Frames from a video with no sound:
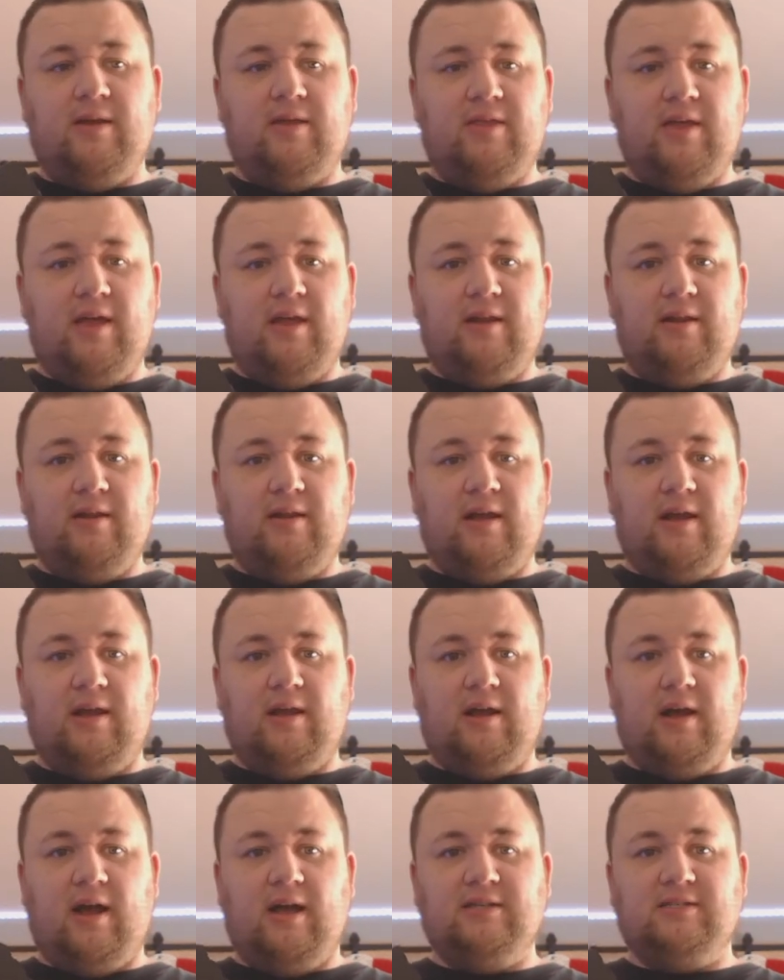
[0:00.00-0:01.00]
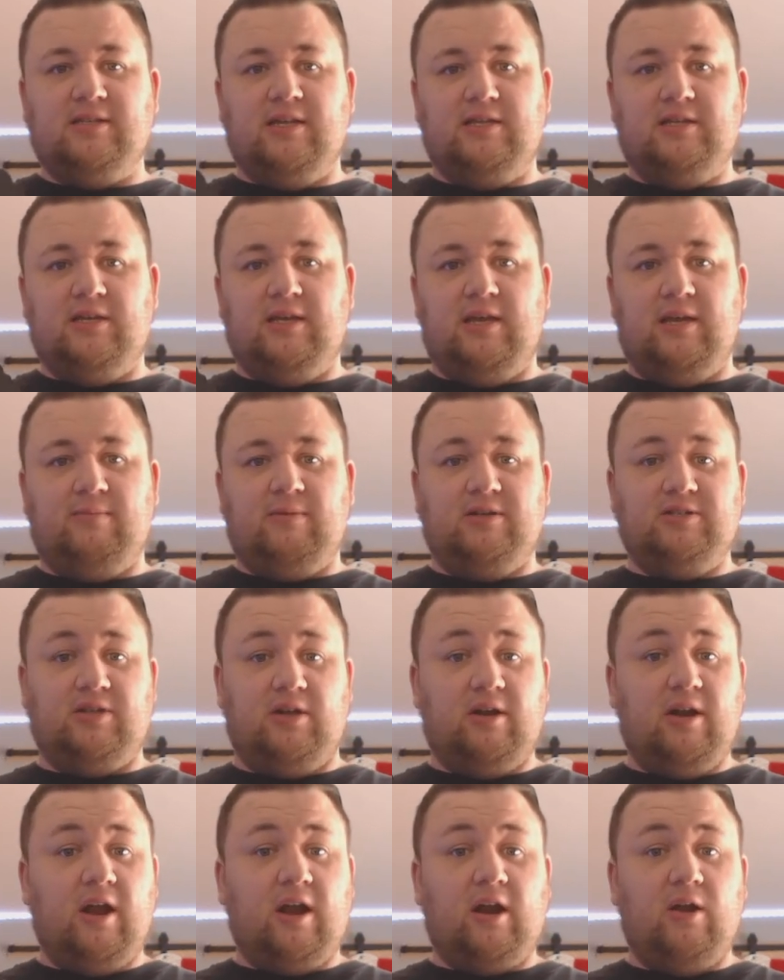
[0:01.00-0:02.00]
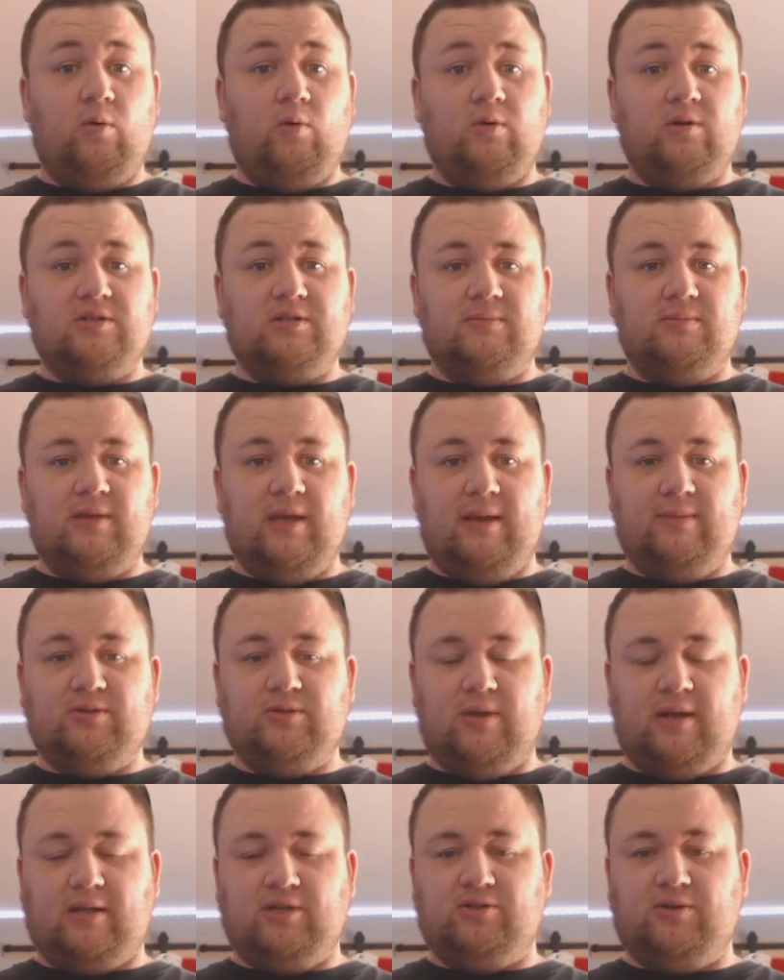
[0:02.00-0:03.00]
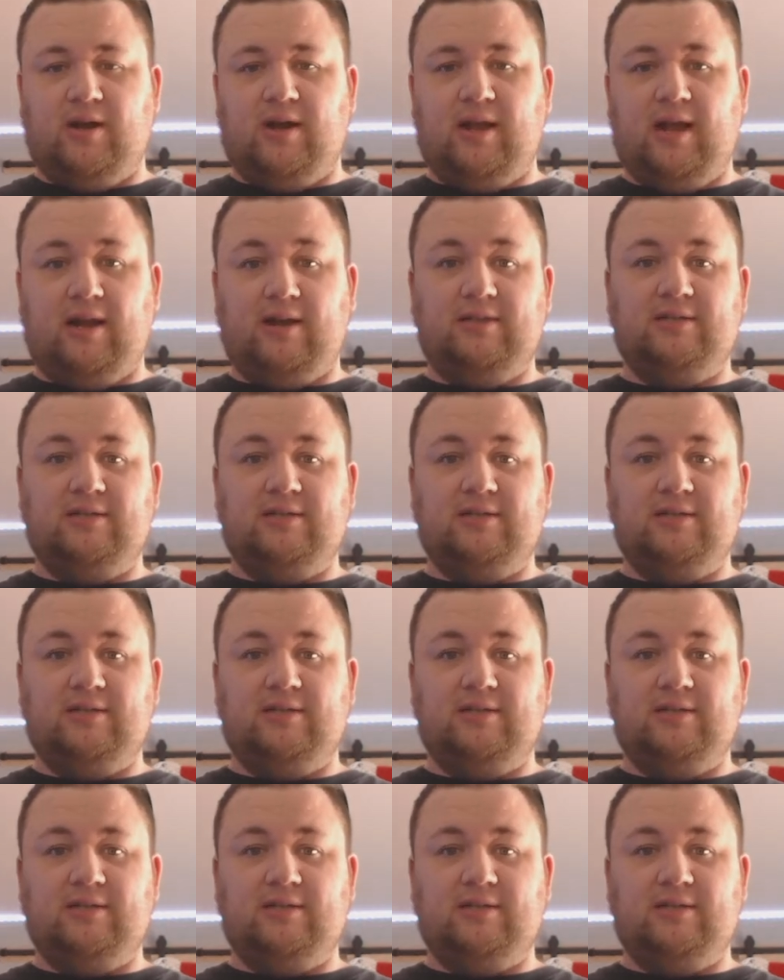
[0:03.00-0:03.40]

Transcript: And then I said to him, I said, "All right, I'm going to order some games so I can try it out."